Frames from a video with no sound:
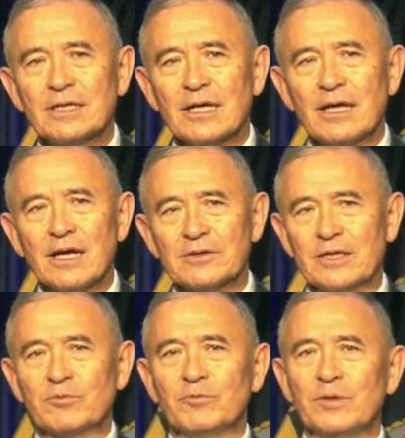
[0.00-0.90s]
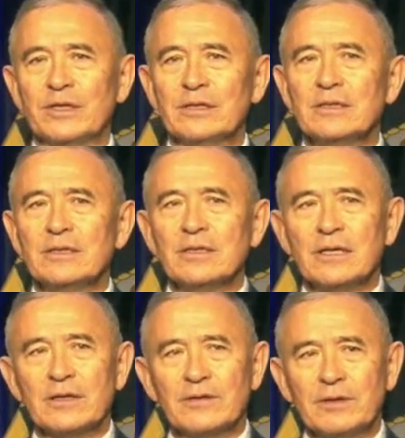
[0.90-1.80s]
I think would be,
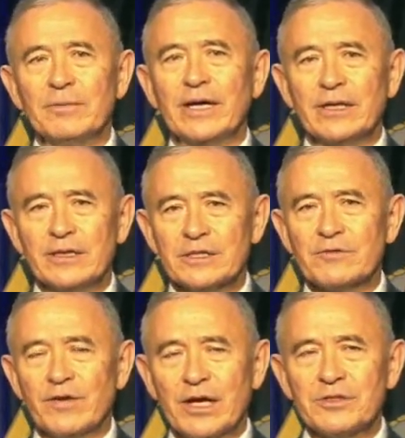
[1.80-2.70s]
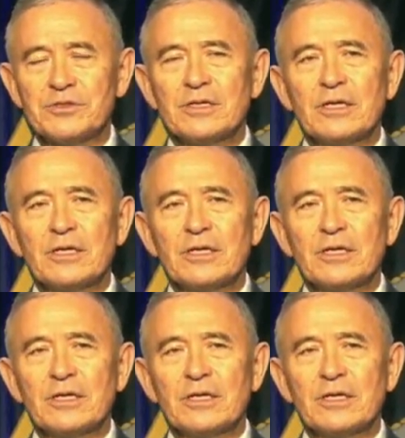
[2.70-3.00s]
they'd be at a disadvantage.